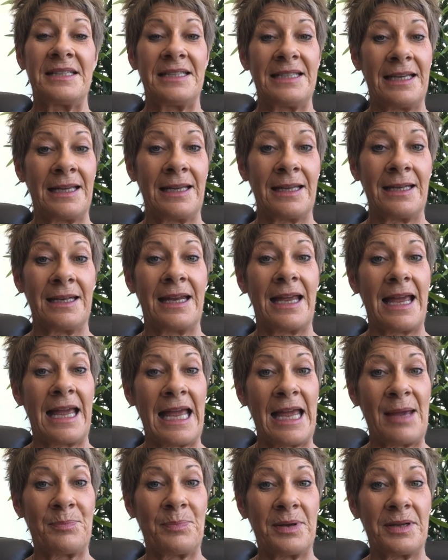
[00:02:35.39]
deal
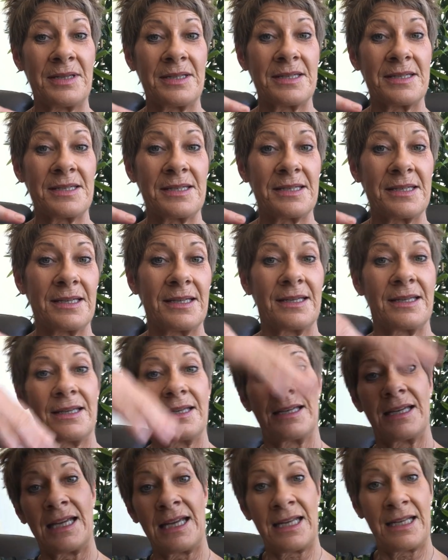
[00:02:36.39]
happens
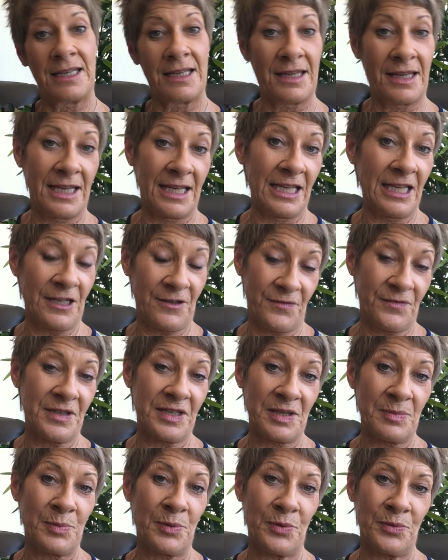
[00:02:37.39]
in the
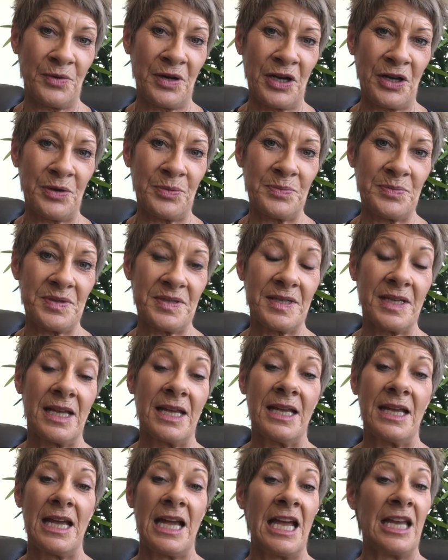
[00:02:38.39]
invisible realms.
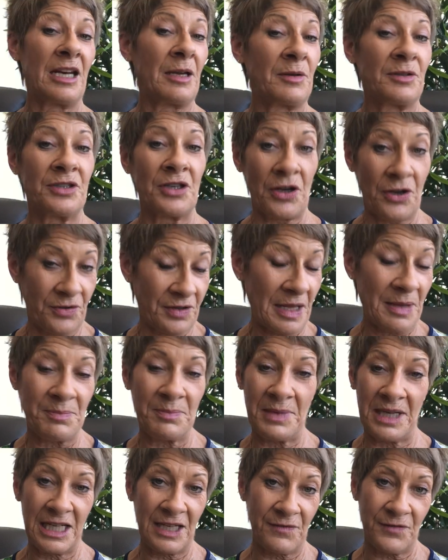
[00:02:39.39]
And I know that
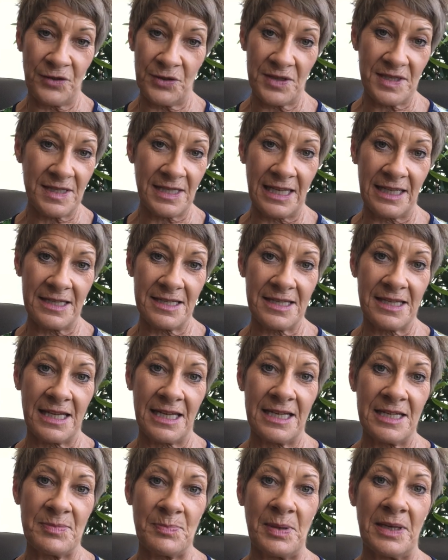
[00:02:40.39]
many of you sense
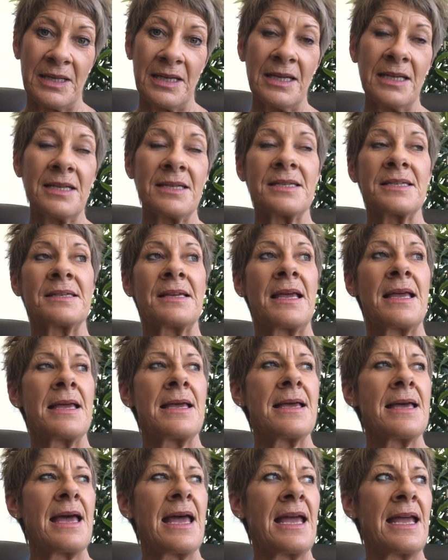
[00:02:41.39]
these beings
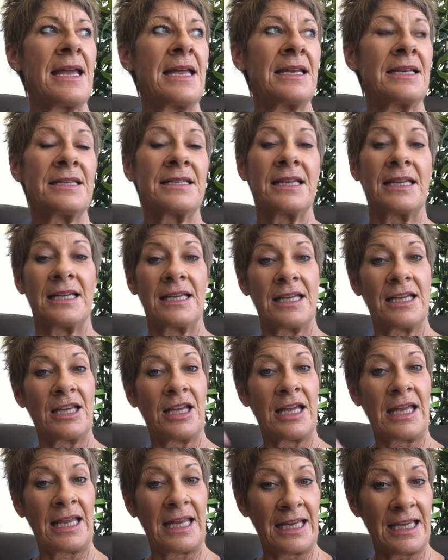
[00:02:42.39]
and
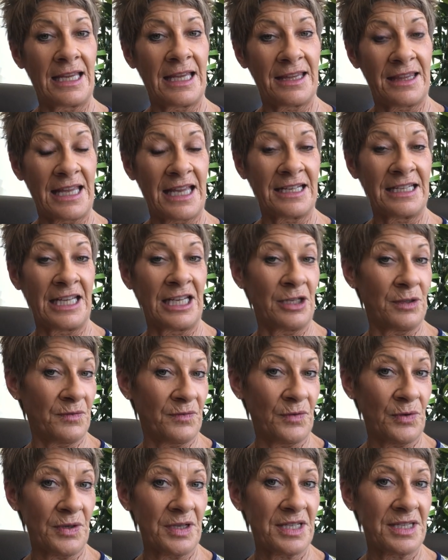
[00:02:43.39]
hear that inner
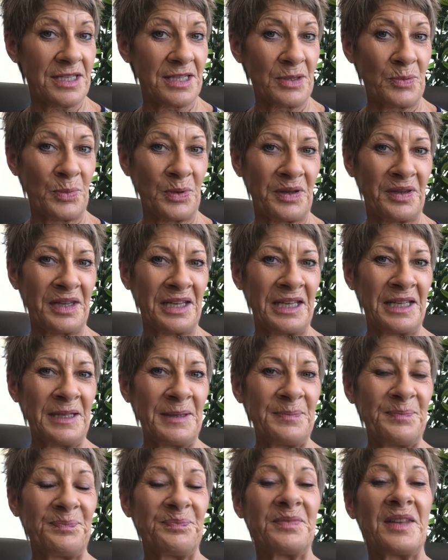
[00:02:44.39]
voice
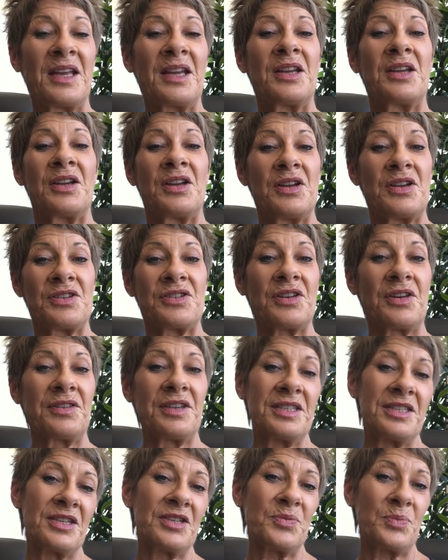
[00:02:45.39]
within. So,
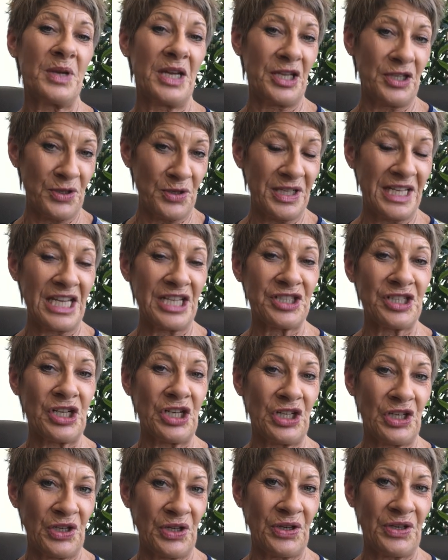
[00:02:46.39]
this is where you get to
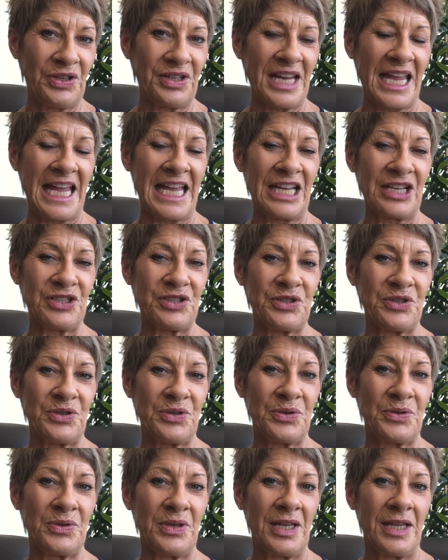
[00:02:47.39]
learn how
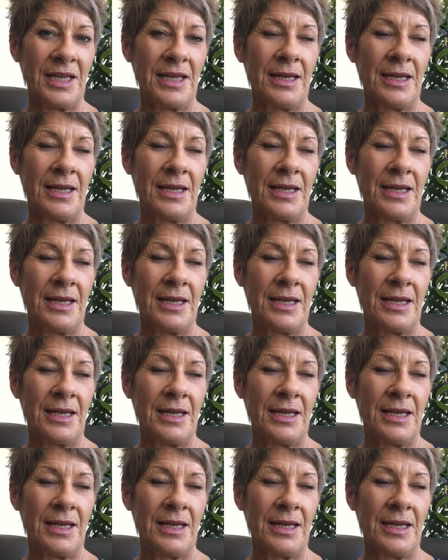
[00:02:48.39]
to